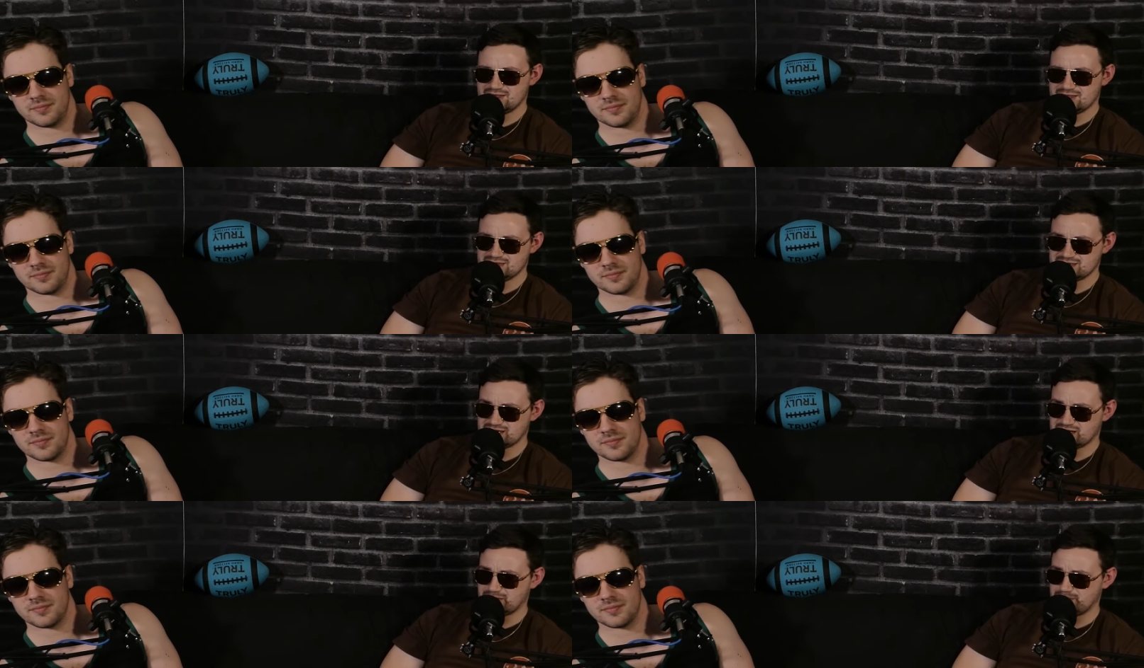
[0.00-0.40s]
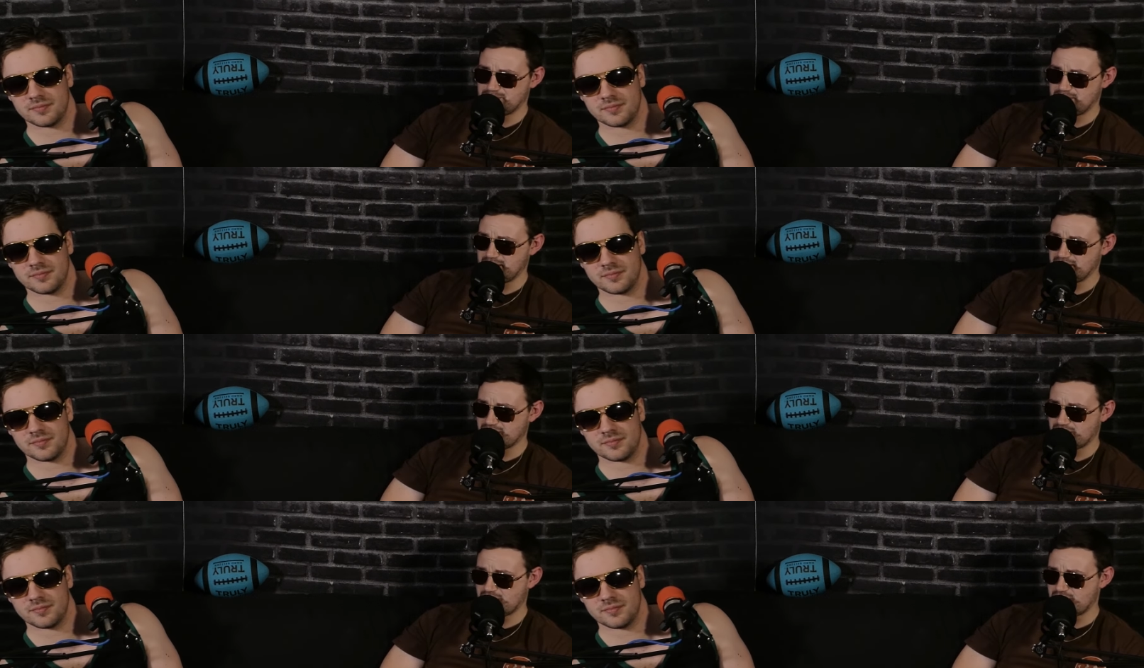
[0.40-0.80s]
Speaker 1: He's got a
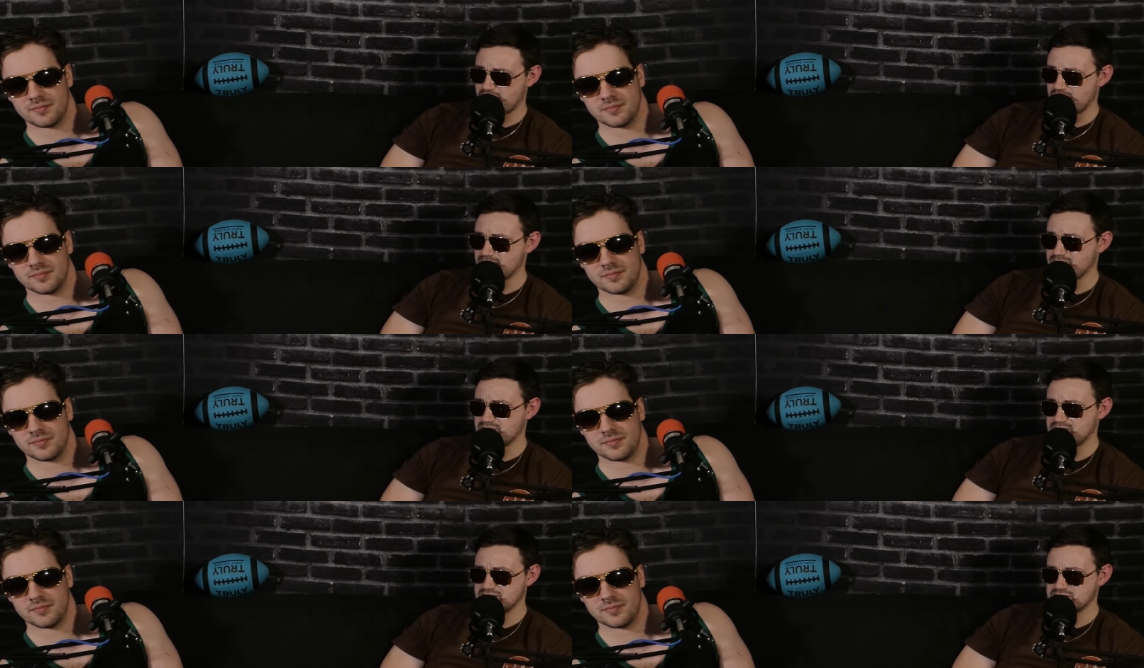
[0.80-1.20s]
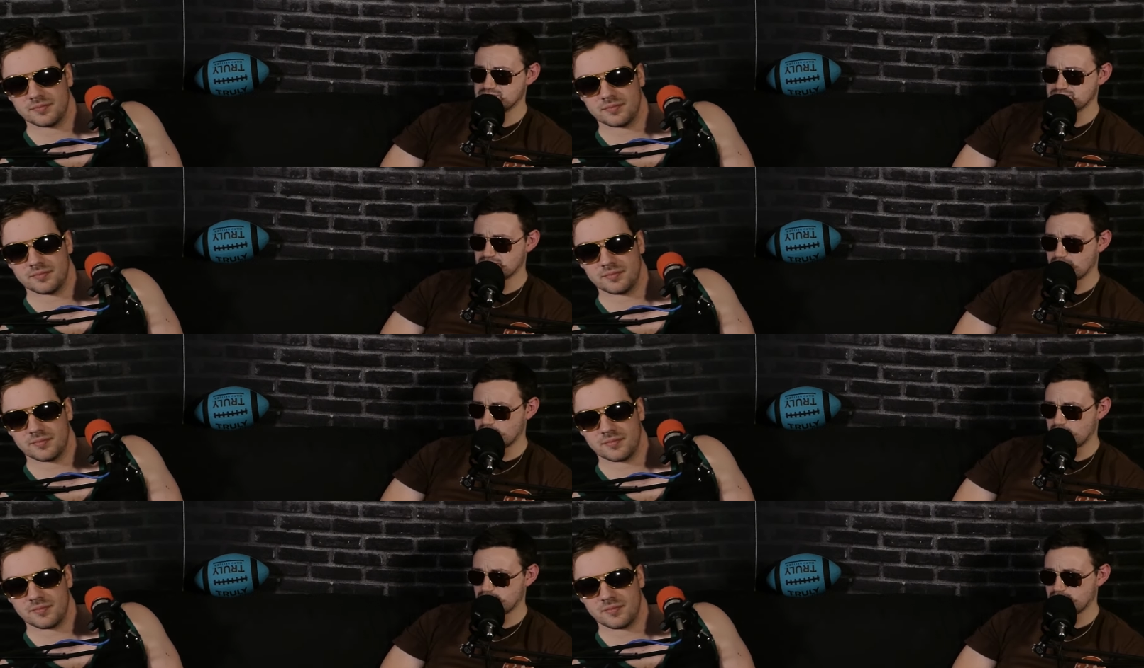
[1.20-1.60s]
big arm. He's
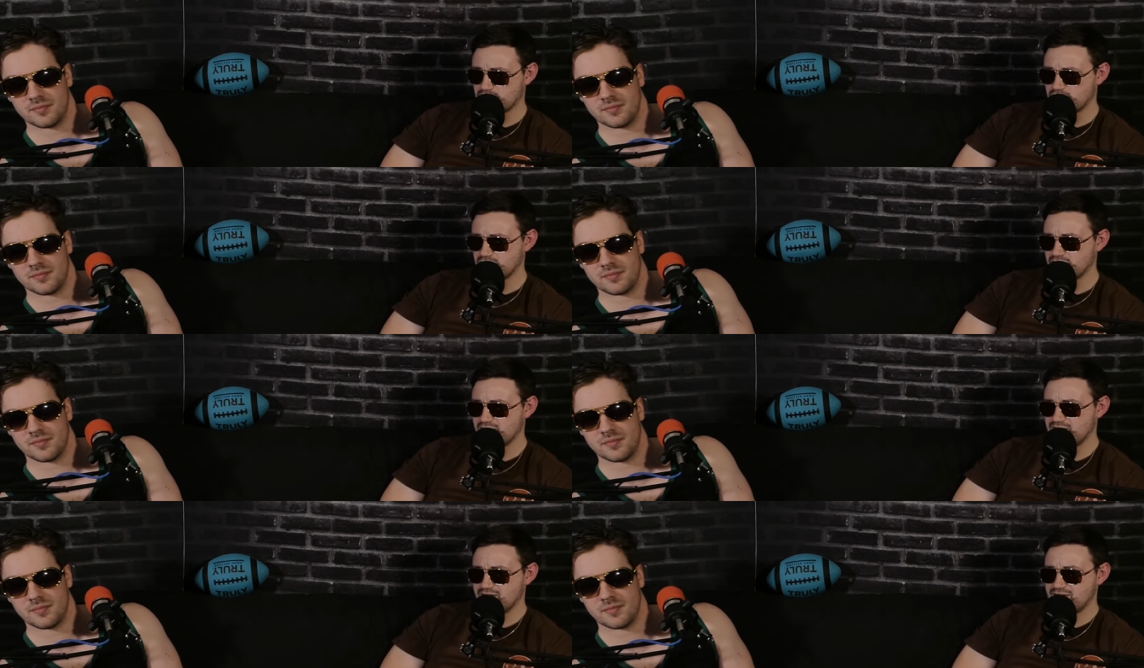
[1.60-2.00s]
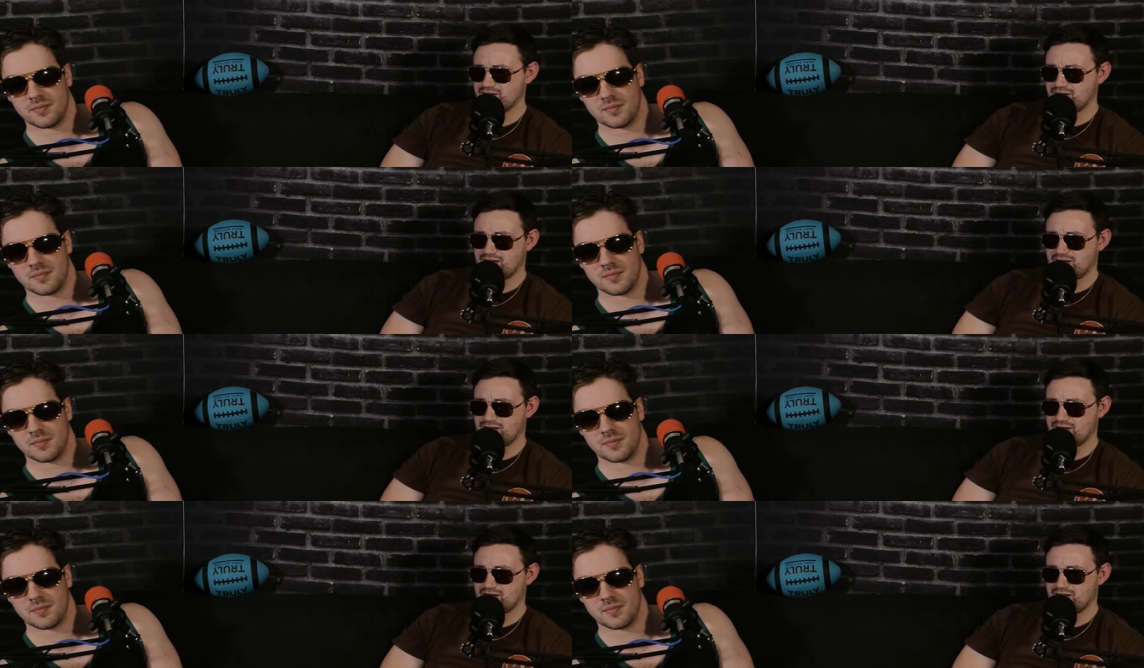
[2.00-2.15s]
mobile.